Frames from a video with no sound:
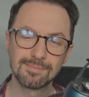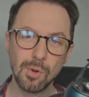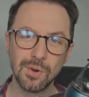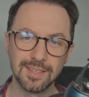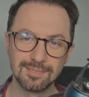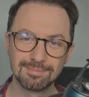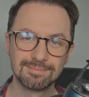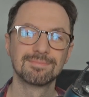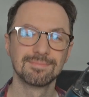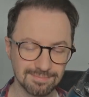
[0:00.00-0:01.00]
morning,
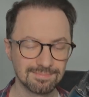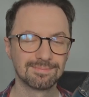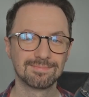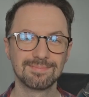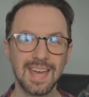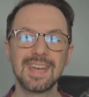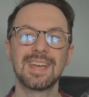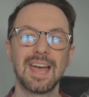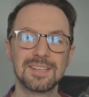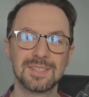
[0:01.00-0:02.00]
hey,
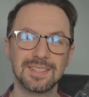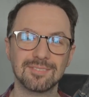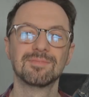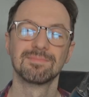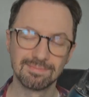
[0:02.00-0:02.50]
how you doing?